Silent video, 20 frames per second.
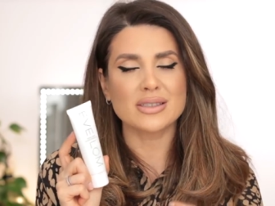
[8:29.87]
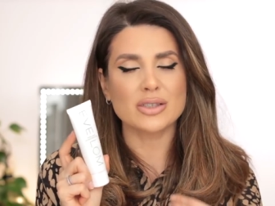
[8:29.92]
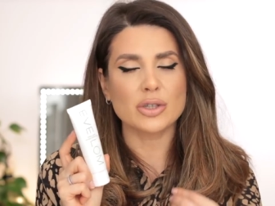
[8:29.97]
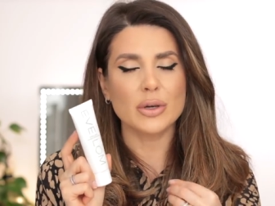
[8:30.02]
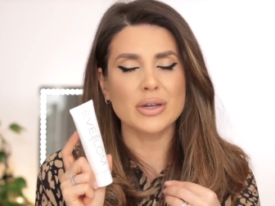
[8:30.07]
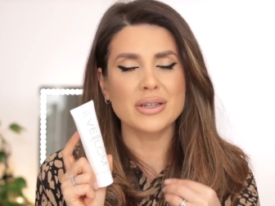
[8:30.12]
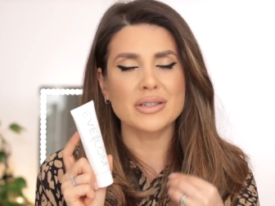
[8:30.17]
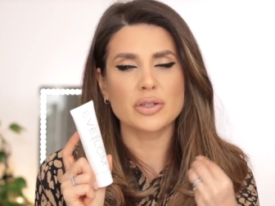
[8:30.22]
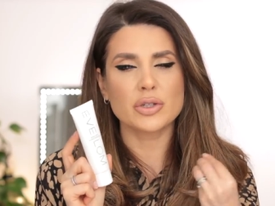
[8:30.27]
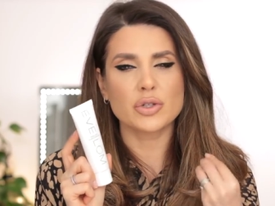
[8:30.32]
It's
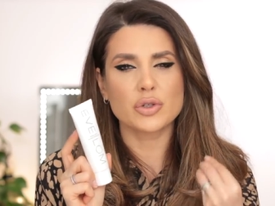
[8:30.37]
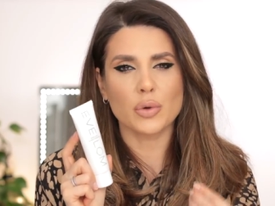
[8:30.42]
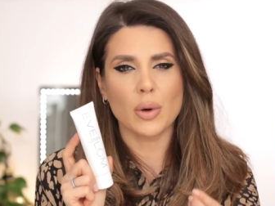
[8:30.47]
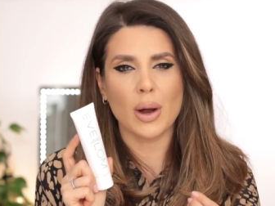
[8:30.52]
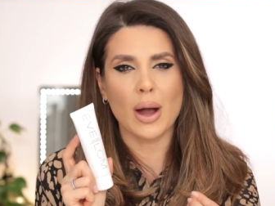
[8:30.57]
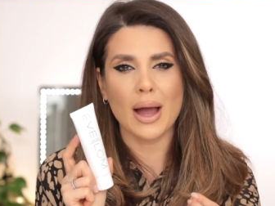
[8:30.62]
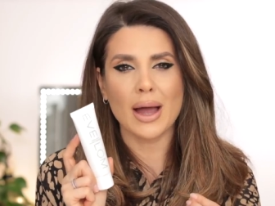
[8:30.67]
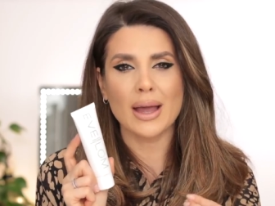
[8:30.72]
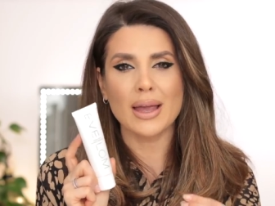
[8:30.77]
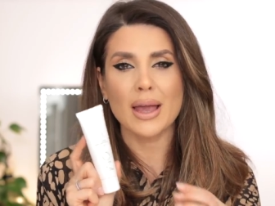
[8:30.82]
going to
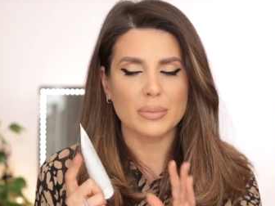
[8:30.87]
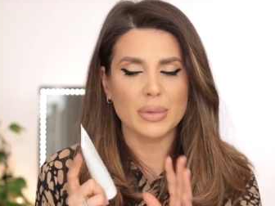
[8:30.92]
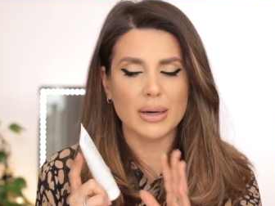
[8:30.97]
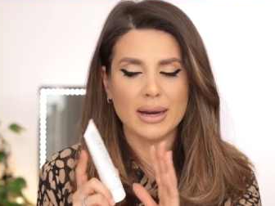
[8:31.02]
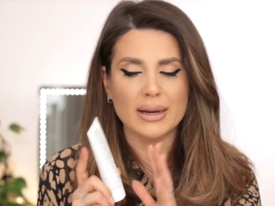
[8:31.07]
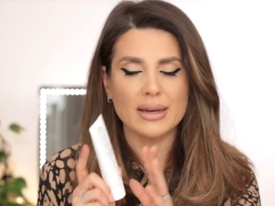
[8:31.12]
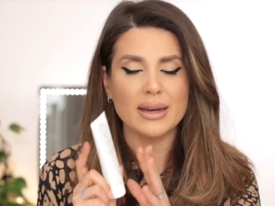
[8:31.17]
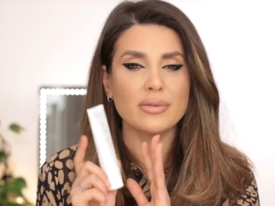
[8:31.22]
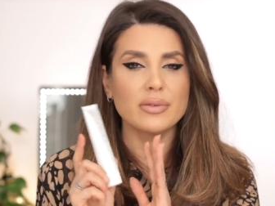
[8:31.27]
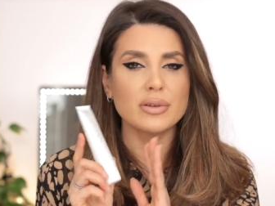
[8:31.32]
dry, but
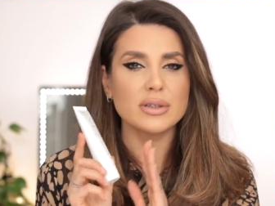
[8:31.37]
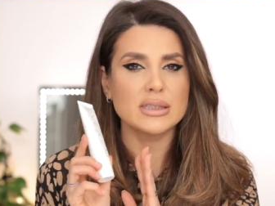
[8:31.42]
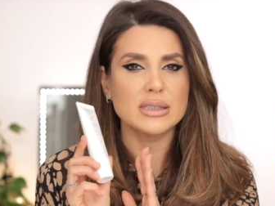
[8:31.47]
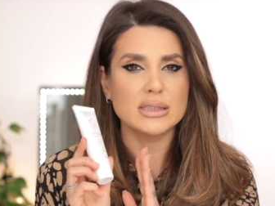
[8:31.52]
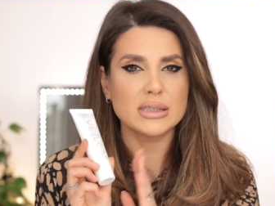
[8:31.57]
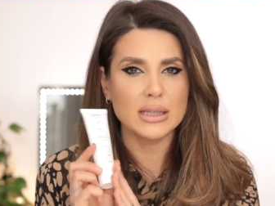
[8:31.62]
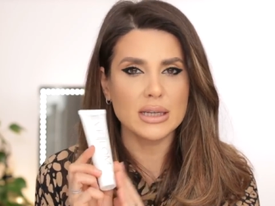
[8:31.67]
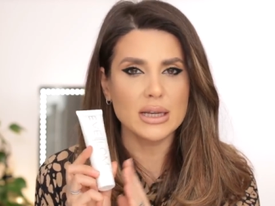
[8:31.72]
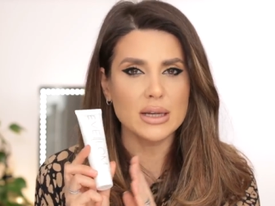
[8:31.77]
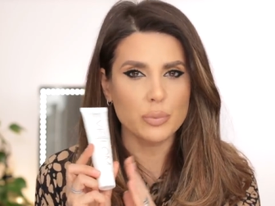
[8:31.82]
I never
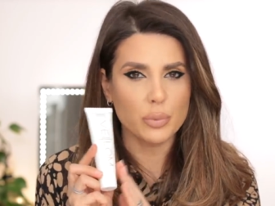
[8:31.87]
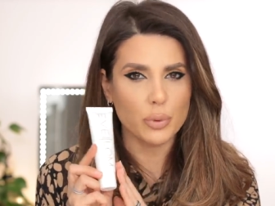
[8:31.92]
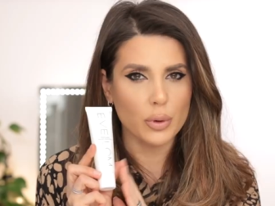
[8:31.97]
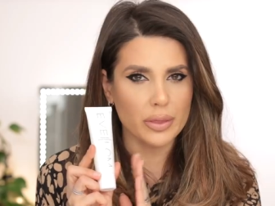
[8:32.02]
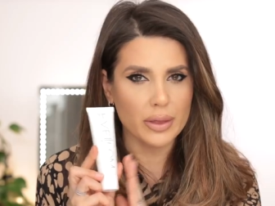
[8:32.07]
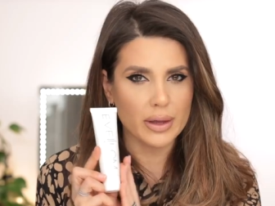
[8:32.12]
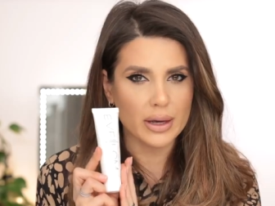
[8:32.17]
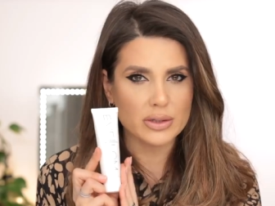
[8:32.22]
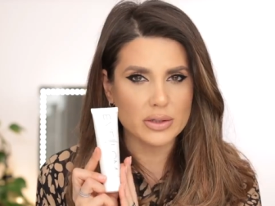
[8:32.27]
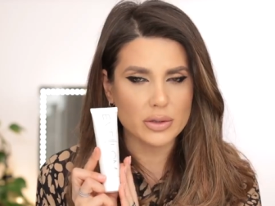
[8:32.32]
sleep
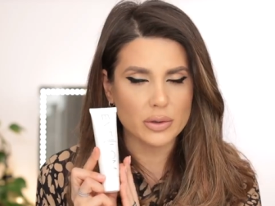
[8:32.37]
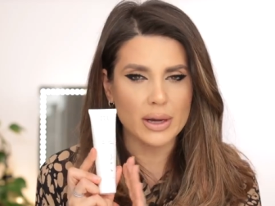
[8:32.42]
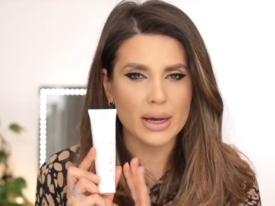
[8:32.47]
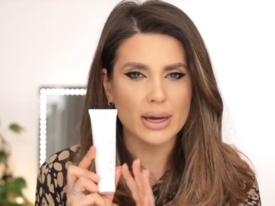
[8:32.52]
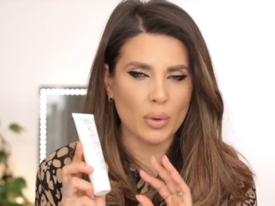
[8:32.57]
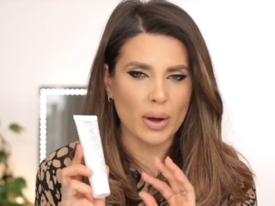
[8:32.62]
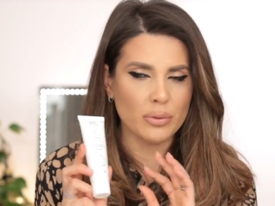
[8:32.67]
with it, okay?